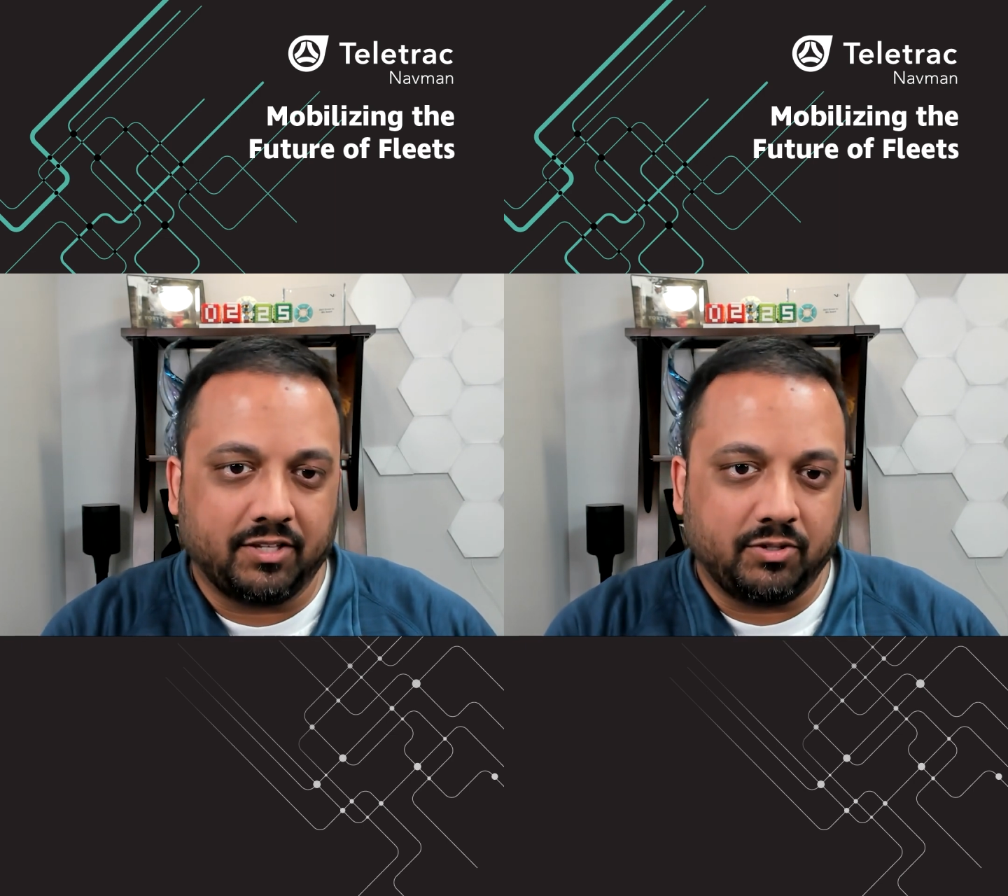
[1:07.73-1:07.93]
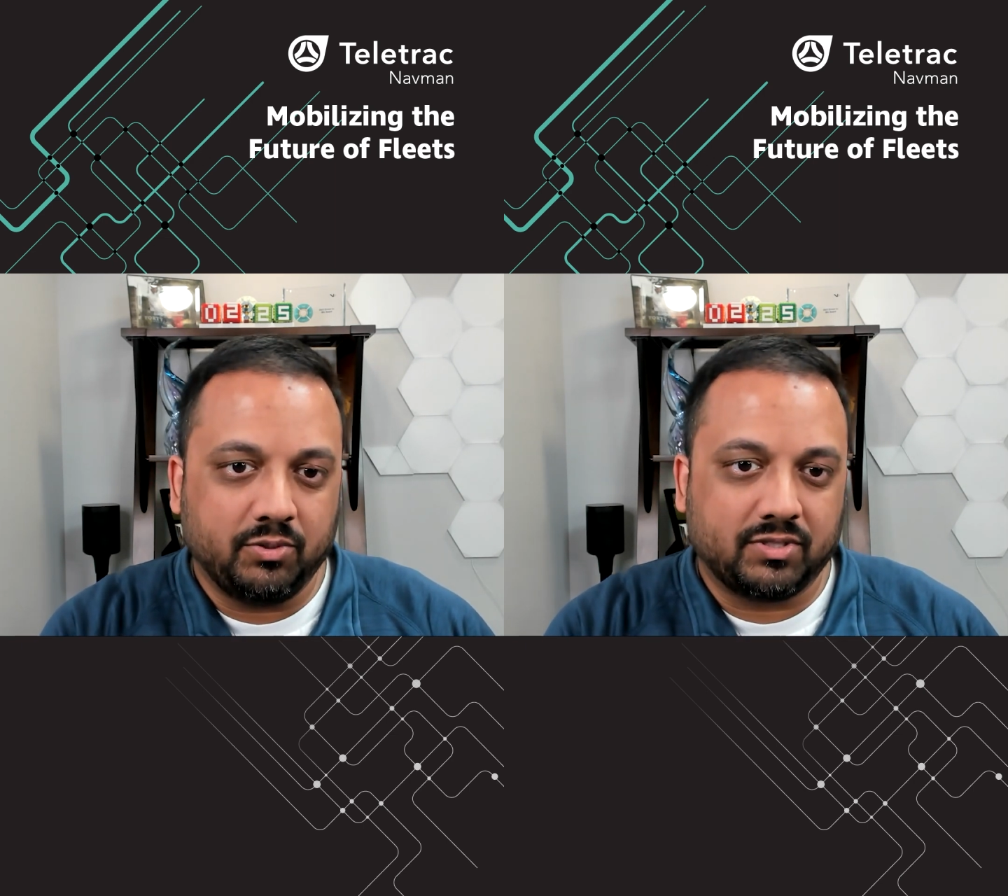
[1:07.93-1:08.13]

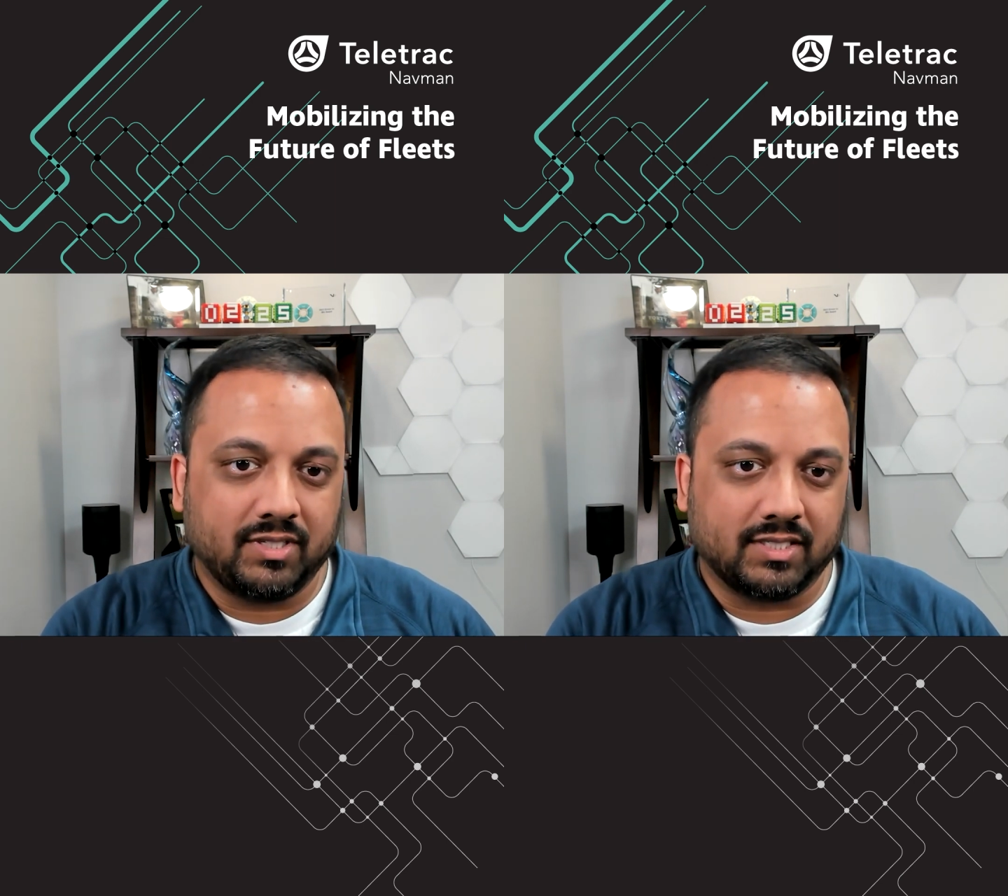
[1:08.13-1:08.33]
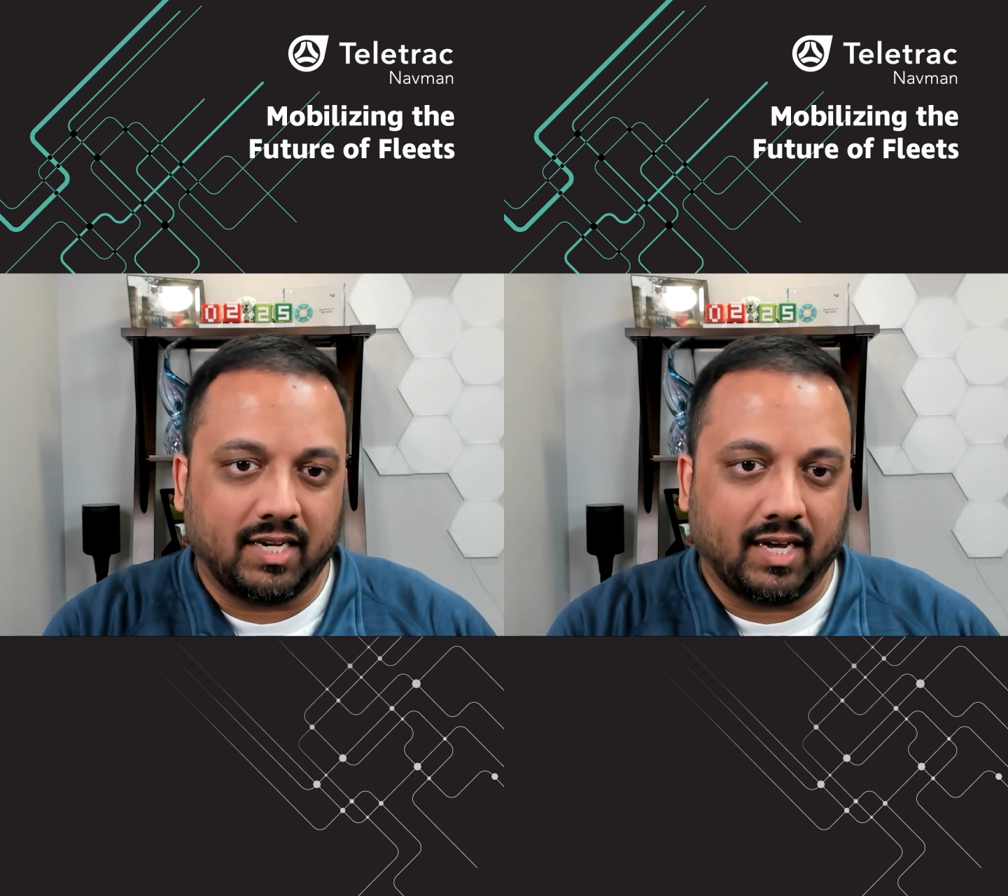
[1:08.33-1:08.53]
use
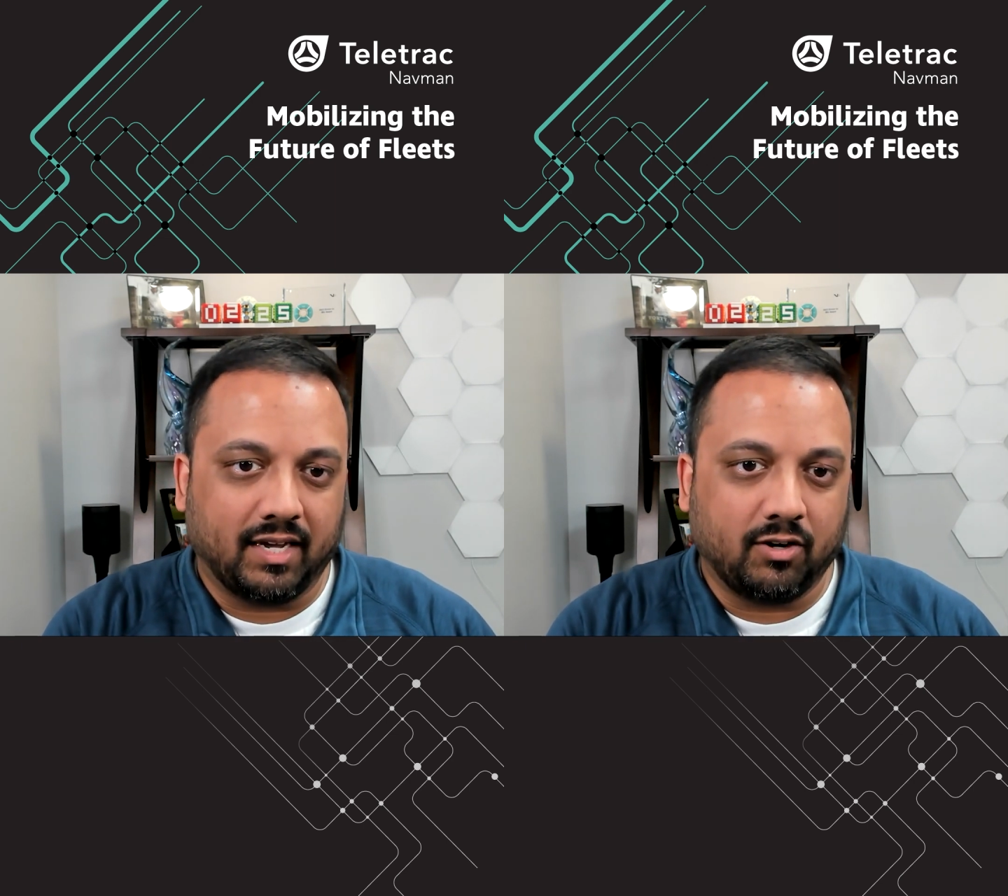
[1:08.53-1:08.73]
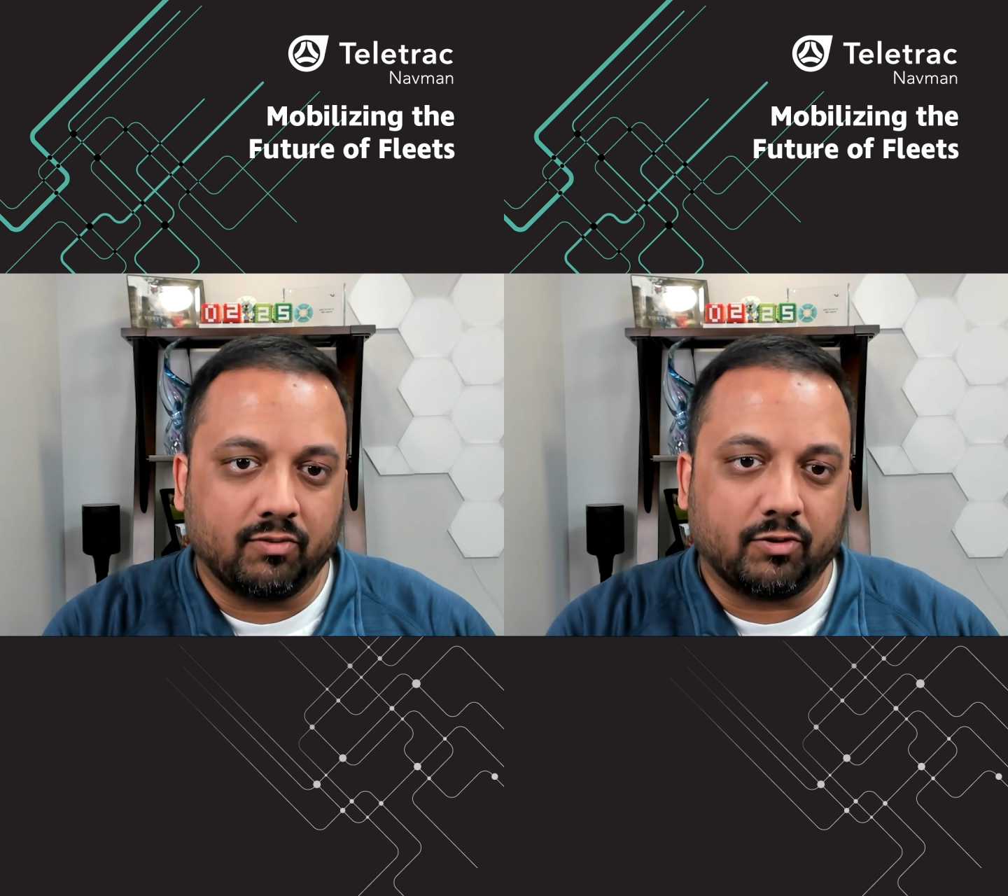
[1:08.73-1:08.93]
is
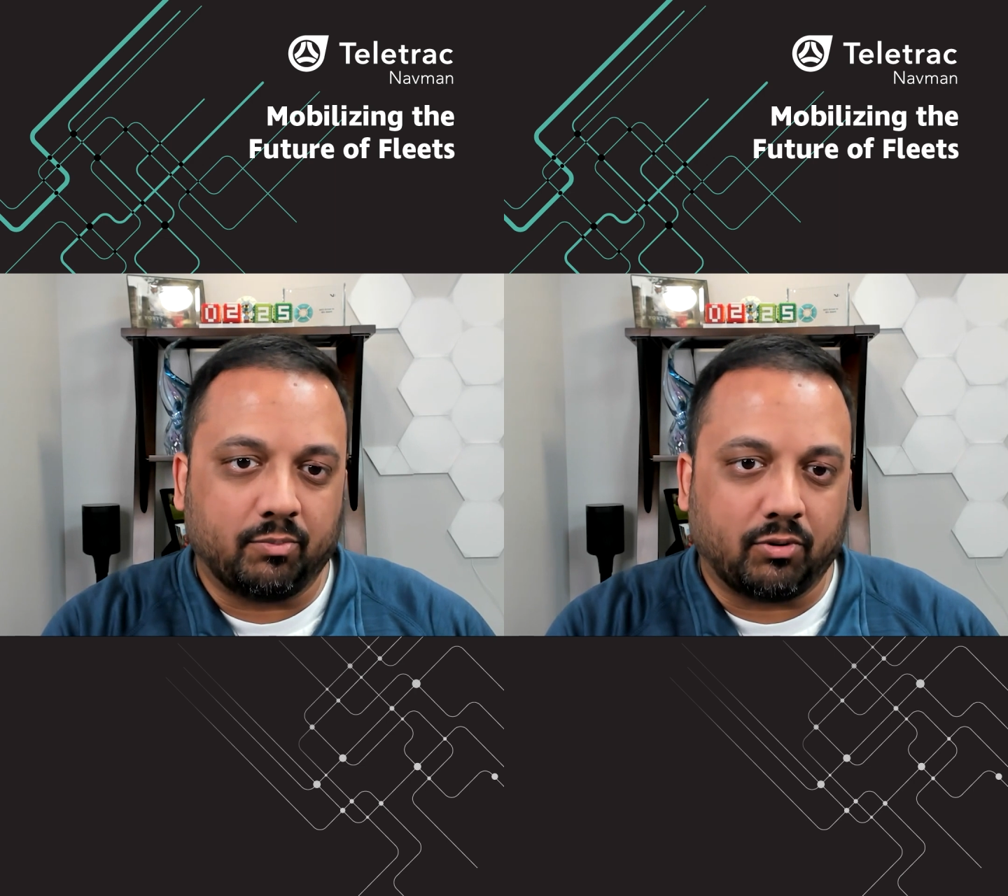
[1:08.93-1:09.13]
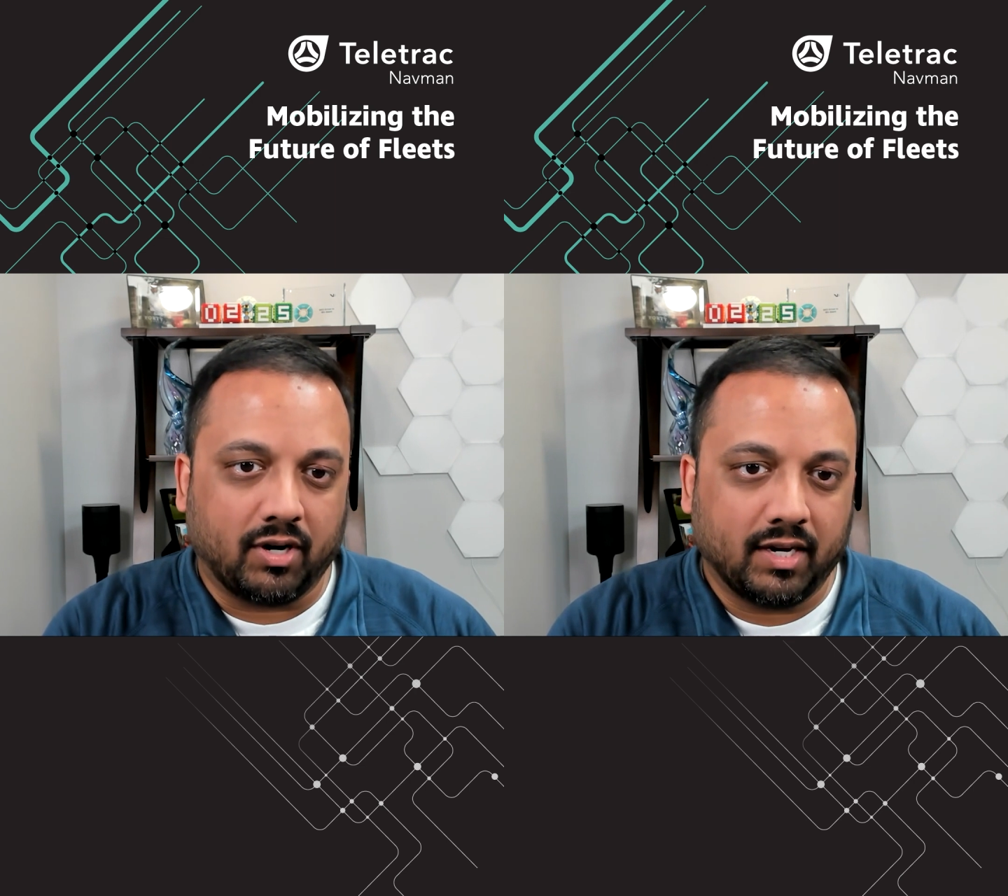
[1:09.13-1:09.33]
not
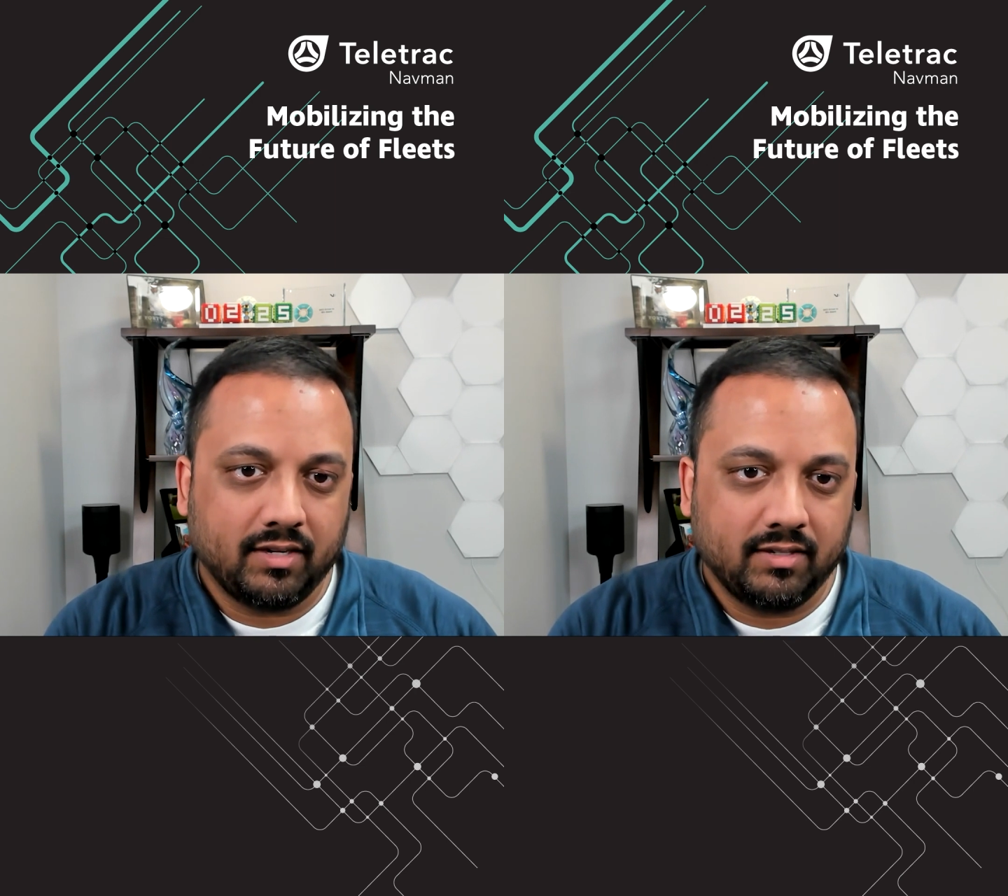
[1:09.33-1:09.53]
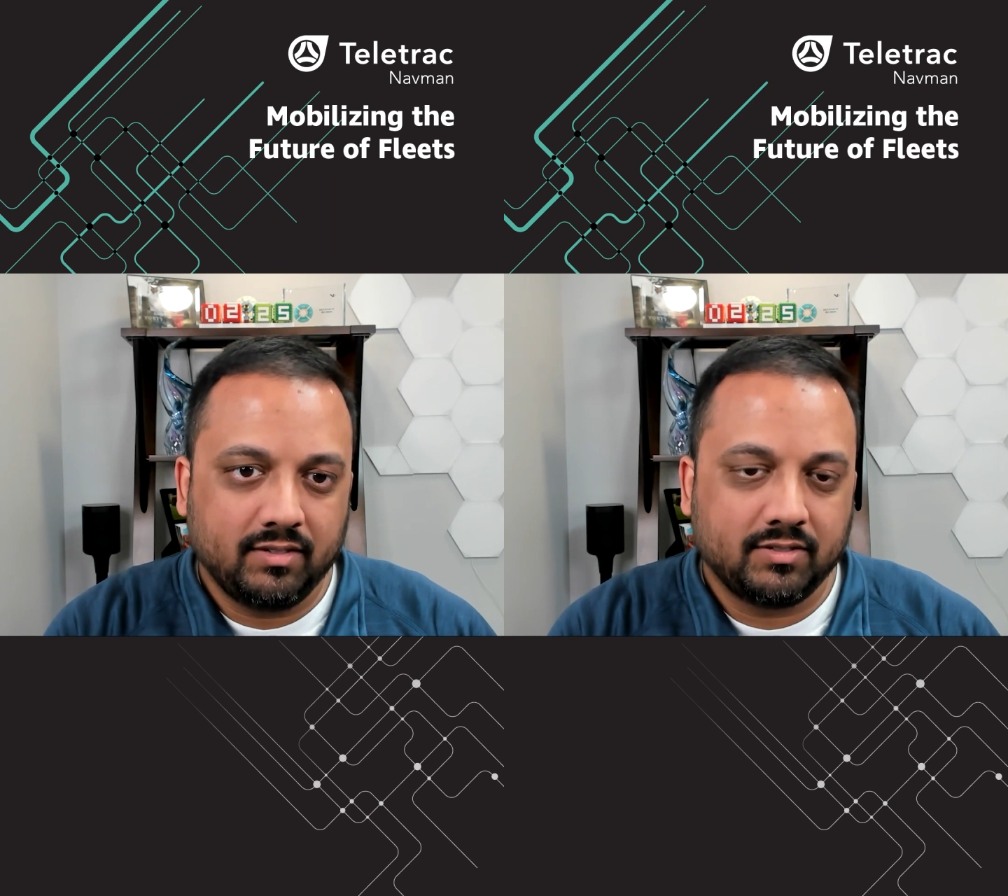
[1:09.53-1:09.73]
overbroad.